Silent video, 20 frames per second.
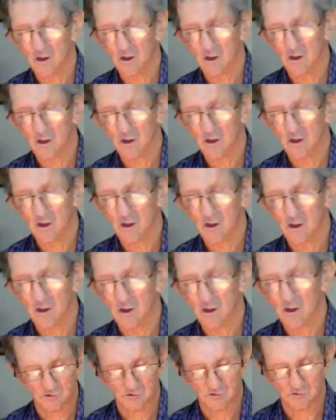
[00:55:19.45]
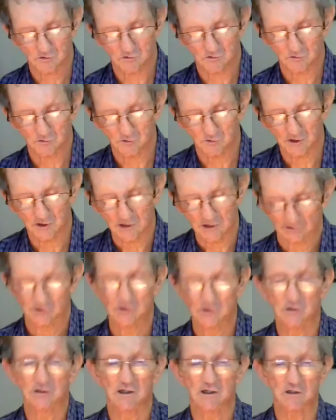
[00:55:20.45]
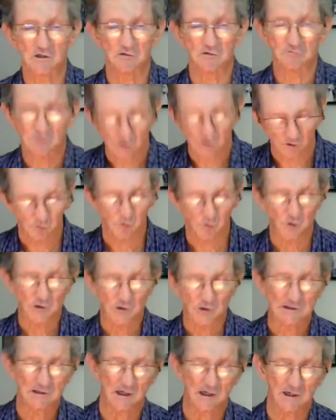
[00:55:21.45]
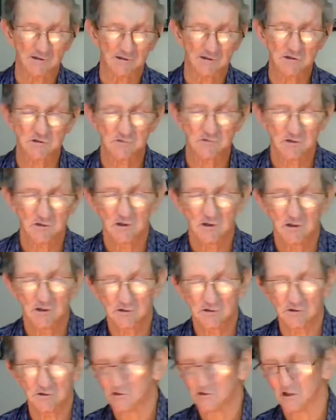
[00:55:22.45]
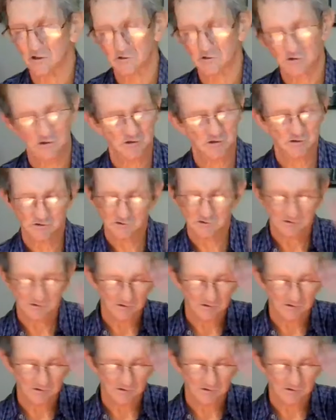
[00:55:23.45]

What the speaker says: And when a crew gets a fuel warning light, you don't